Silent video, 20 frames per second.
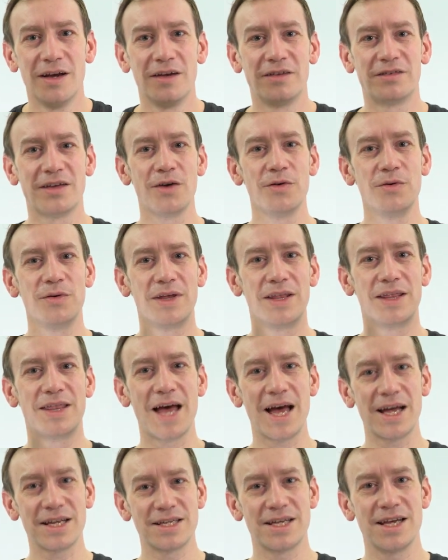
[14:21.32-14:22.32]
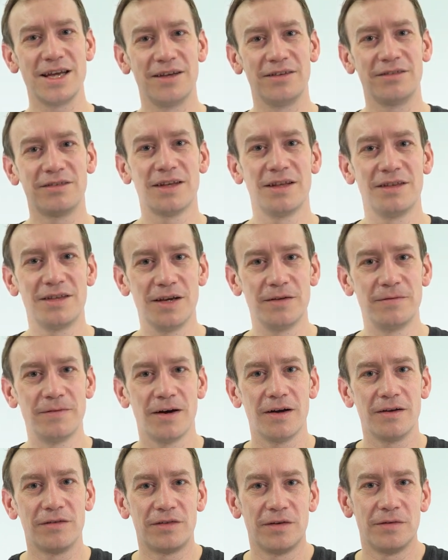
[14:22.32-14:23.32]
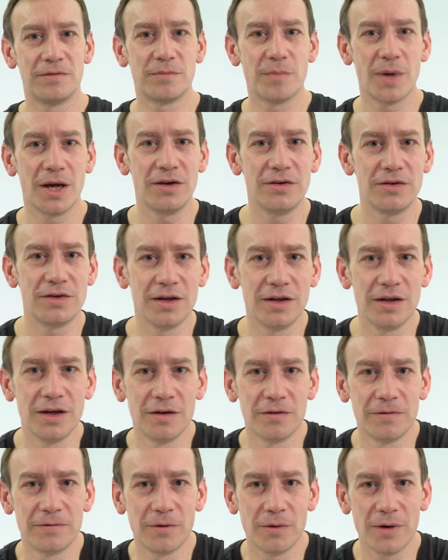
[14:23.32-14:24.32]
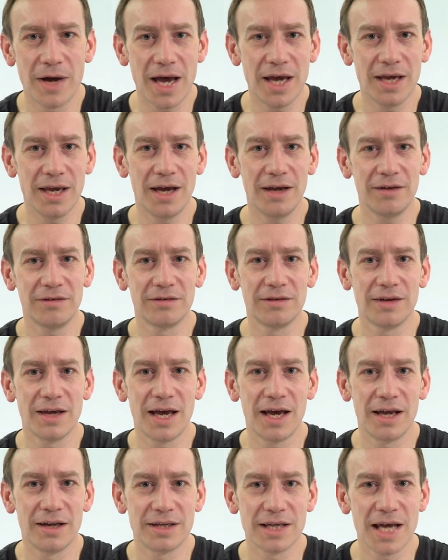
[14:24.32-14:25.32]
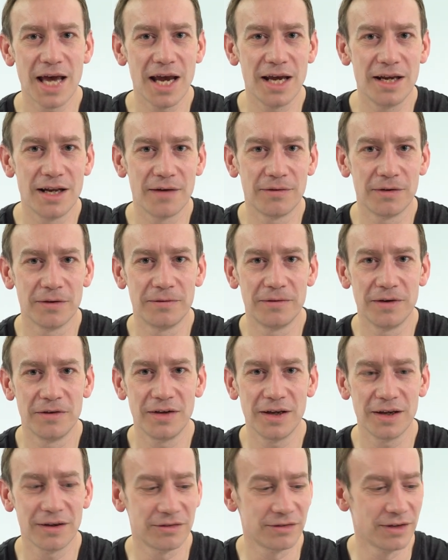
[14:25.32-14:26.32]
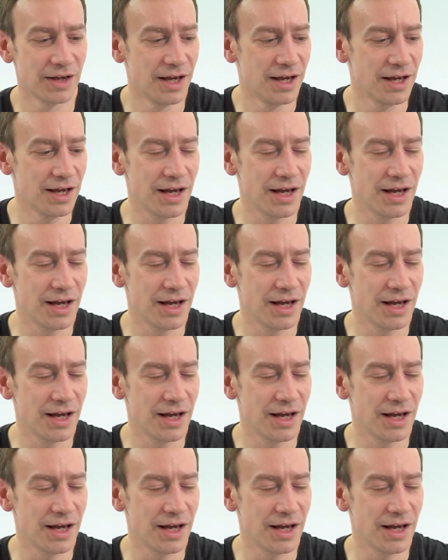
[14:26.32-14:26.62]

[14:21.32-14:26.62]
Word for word: So that is the advanced information for AS and A level physics.